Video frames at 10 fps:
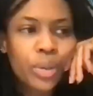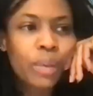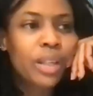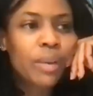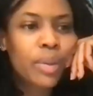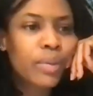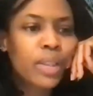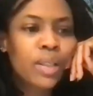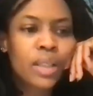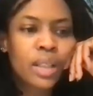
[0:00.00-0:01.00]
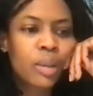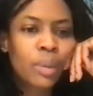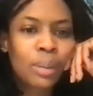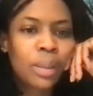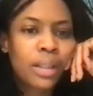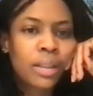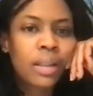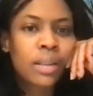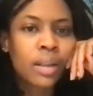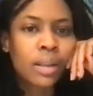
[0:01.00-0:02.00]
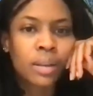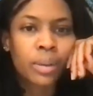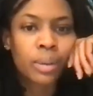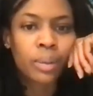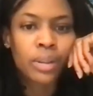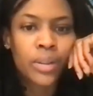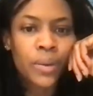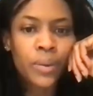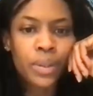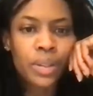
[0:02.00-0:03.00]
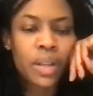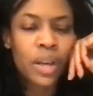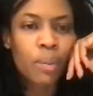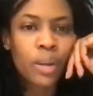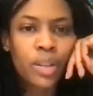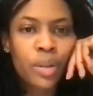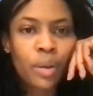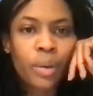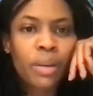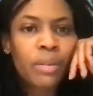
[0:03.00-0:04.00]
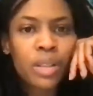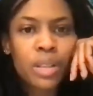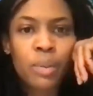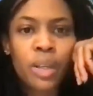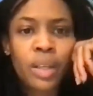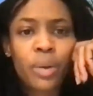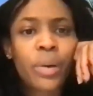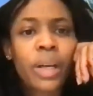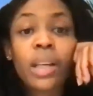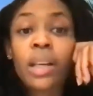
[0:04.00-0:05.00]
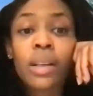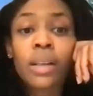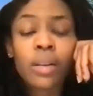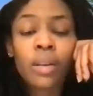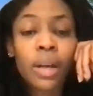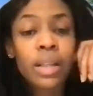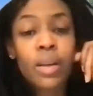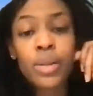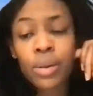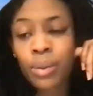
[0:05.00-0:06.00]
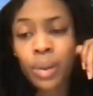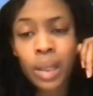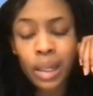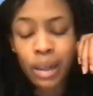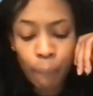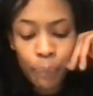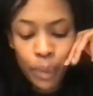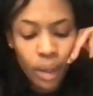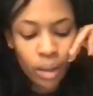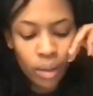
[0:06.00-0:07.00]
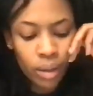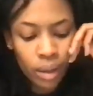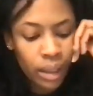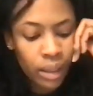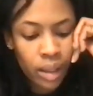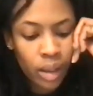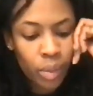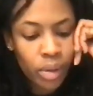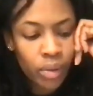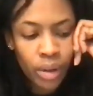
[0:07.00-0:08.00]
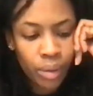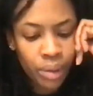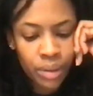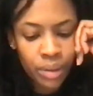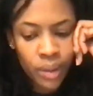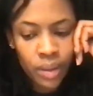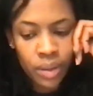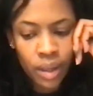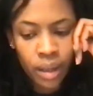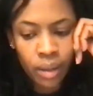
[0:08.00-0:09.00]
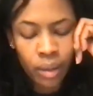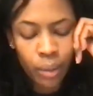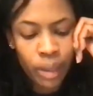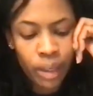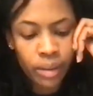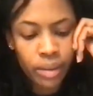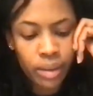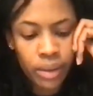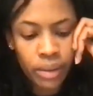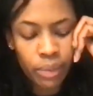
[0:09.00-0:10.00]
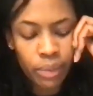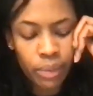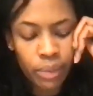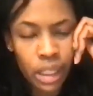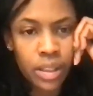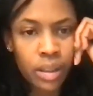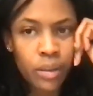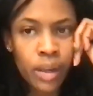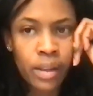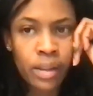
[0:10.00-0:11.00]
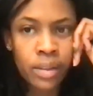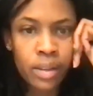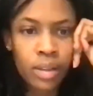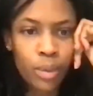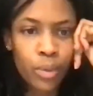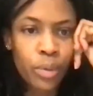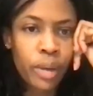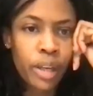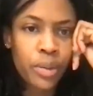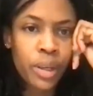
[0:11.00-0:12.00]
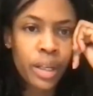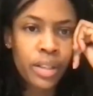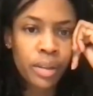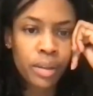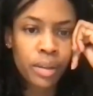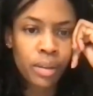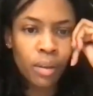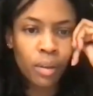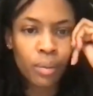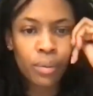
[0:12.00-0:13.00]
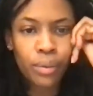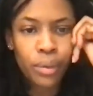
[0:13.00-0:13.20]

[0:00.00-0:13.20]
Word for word: I mean, I'm even just thinking about Black TikTok a little bit too, and just how much, you know, even just being credited, you know, and mm-hmm. also other thing like the Library of Congress, I guess the Alan Lomax um, collection has had a system of repatriation of